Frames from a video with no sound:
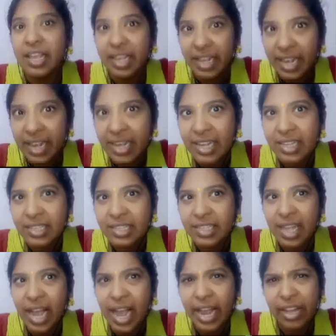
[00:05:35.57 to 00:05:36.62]
Yes,
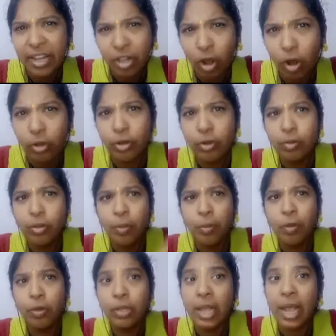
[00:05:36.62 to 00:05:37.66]
I taught you
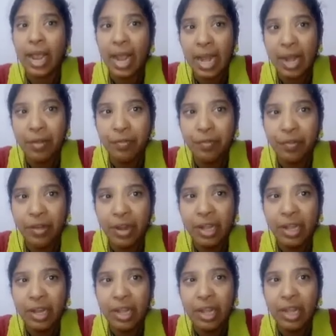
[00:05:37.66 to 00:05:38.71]
about the elephant,